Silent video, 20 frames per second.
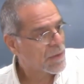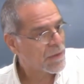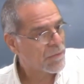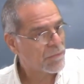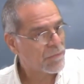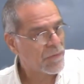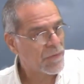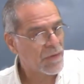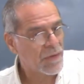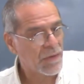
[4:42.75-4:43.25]

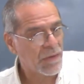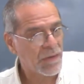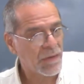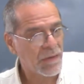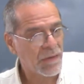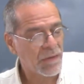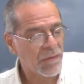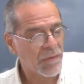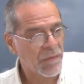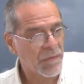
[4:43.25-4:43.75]
in
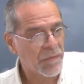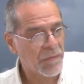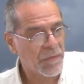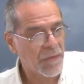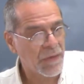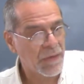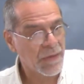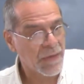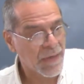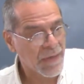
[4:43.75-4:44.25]
the on
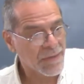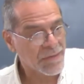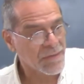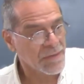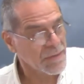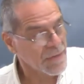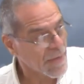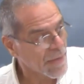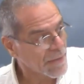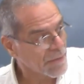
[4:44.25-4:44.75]
the
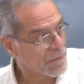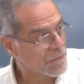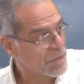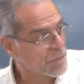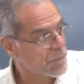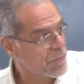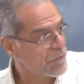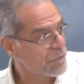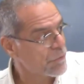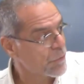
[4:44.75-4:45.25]
last
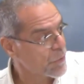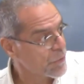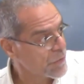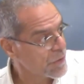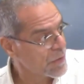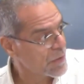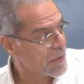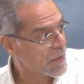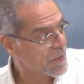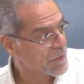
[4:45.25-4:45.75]
night before
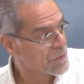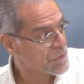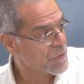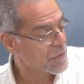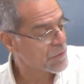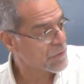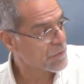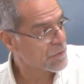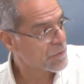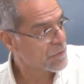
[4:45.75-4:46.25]
the
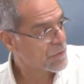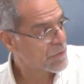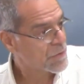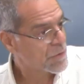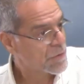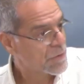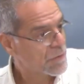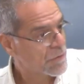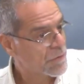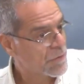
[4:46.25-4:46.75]
election
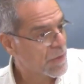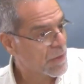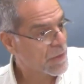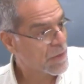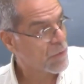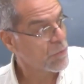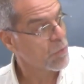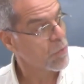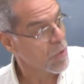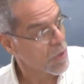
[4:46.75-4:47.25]
that
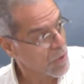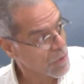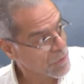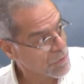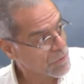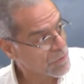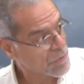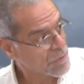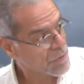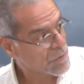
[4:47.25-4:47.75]
he
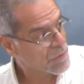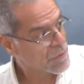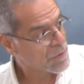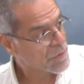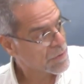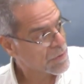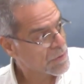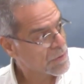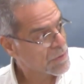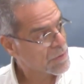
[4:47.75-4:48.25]
won,
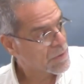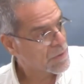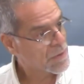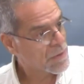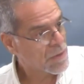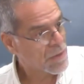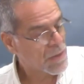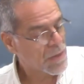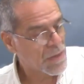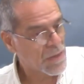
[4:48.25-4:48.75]

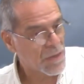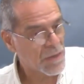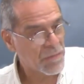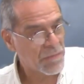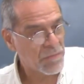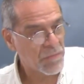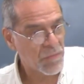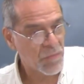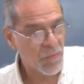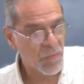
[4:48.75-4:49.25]

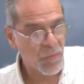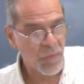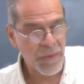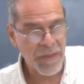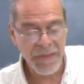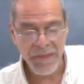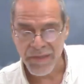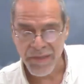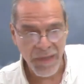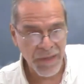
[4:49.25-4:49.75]
um,
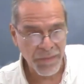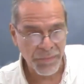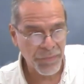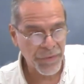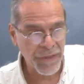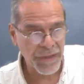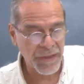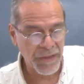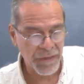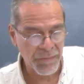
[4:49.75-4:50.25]
we
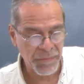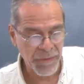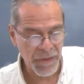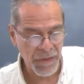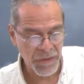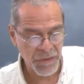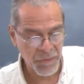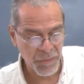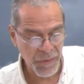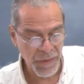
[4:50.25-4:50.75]
celebrated
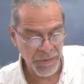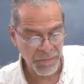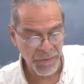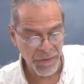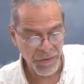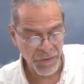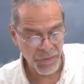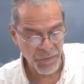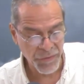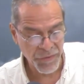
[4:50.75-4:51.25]
because we had
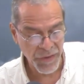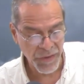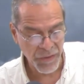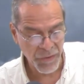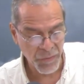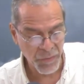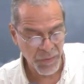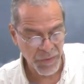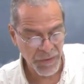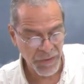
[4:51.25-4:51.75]
been using
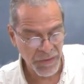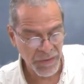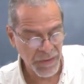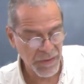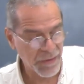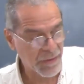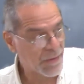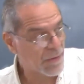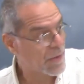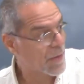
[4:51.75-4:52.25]
the word
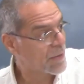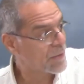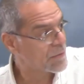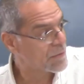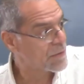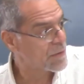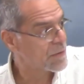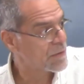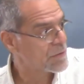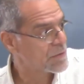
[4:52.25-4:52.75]
in the
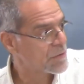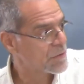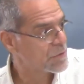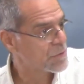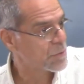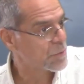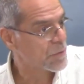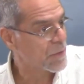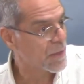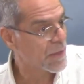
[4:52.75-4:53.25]
90s.
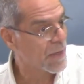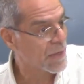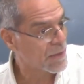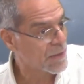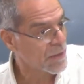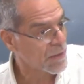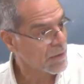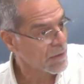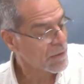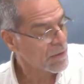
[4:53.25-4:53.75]
So to
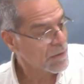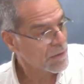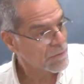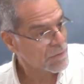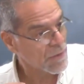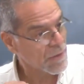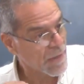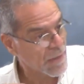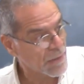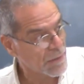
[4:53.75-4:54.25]
get
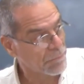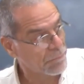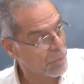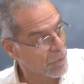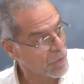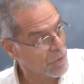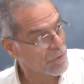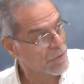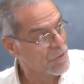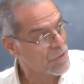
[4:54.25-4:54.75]
to get a
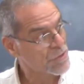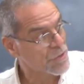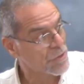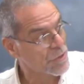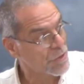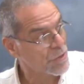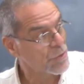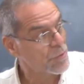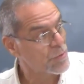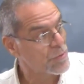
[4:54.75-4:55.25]

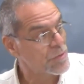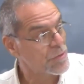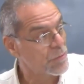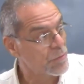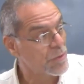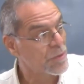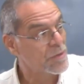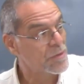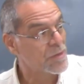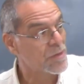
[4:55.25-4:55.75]
politician to use the
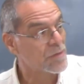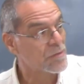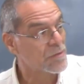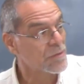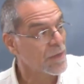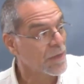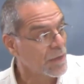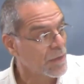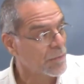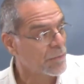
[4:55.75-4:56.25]
word
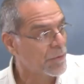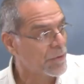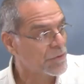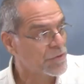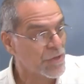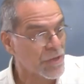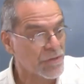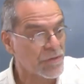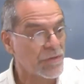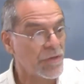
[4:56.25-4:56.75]
sustainable,
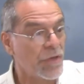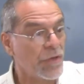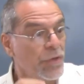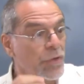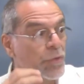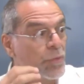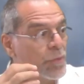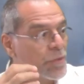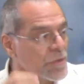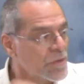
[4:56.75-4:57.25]
just the
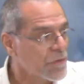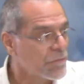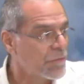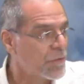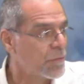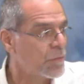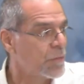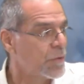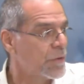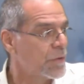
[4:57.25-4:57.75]
use
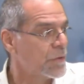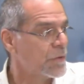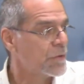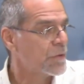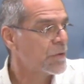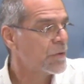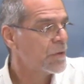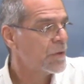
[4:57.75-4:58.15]
of the word,